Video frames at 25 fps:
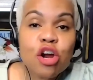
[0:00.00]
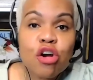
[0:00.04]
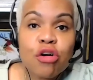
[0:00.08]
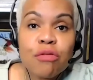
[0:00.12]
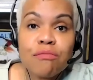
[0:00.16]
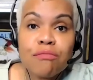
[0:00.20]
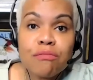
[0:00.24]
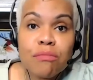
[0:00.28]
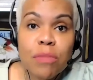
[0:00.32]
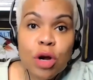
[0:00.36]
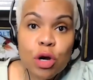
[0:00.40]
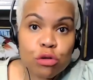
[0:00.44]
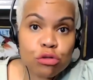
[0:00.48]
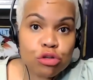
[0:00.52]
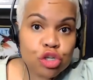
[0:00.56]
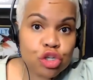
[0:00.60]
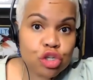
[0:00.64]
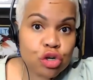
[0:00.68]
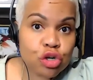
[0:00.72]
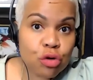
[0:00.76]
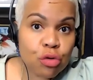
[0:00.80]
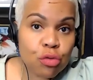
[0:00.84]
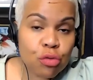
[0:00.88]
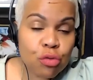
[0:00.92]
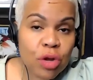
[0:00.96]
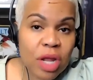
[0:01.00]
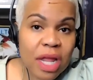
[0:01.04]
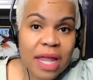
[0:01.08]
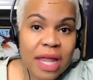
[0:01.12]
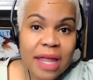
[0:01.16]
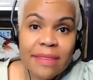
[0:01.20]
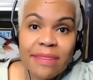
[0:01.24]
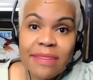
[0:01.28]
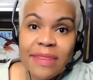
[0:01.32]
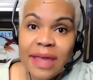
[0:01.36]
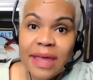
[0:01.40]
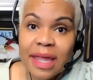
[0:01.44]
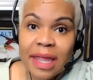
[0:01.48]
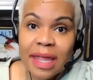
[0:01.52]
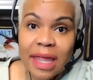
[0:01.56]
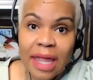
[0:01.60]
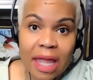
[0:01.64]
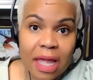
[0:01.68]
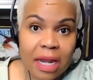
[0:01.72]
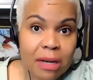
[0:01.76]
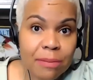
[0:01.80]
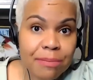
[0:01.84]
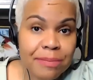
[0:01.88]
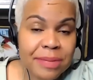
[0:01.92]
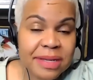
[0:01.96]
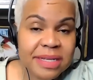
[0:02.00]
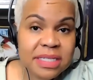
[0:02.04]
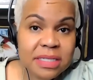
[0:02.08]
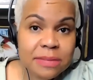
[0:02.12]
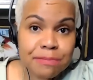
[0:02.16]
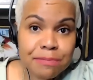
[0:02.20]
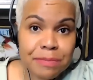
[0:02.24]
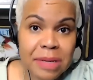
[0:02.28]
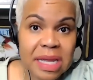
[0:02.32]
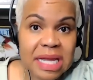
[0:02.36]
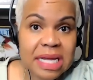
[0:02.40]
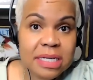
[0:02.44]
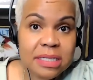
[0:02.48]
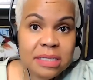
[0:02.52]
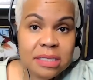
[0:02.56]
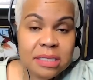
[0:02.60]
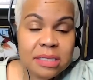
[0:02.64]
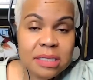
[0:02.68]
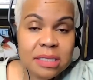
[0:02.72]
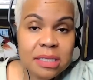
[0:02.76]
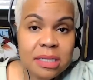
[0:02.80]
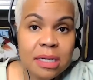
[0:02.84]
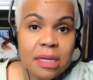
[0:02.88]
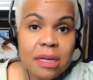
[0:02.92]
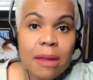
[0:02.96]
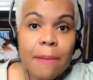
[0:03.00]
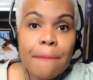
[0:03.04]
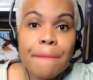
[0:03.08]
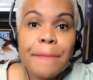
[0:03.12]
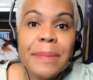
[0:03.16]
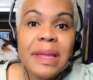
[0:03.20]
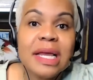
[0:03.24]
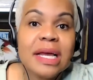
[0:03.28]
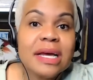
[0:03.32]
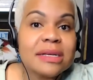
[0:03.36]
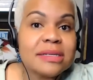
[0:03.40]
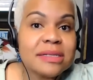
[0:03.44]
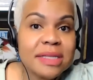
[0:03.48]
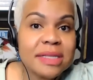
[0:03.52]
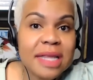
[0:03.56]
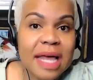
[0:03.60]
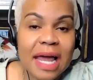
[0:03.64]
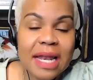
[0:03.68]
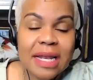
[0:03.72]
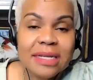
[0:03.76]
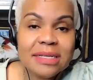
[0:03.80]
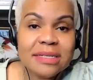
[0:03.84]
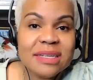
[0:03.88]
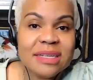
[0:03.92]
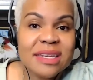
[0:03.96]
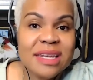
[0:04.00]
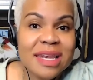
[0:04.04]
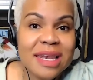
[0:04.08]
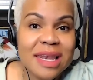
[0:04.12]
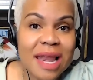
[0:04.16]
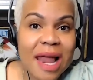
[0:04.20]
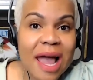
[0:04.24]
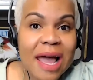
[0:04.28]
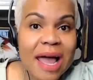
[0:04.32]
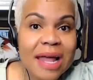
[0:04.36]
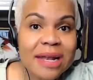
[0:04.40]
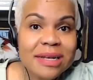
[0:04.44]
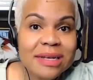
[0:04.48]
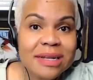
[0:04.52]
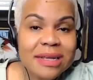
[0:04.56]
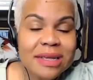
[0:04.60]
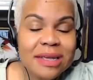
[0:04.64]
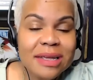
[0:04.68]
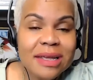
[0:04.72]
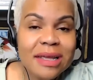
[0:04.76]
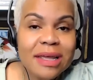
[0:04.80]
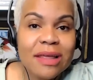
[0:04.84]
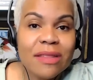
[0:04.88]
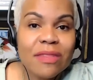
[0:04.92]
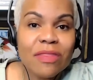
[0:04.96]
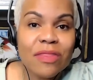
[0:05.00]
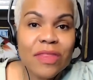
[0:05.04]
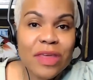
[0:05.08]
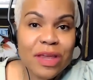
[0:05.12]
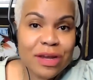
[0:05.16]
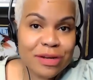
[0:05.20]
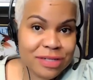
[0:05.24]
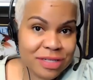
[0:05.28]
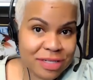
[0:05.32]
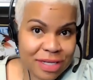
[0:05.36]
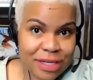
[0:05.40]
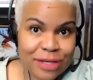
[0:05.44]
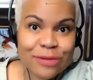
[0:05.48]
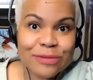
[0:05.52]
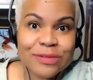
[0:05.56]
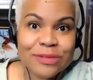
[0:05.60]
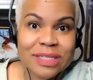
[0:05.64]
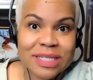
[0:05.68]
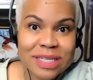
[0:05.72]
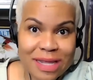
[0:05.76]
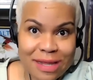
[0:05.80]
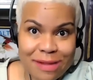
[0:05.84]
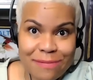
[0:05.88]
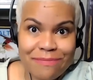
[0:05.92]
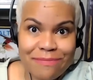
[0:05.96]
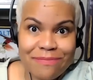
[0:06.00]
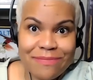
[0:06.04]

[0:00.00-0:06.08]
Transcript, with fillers: commercial in the cannabis space because that is not their skill set.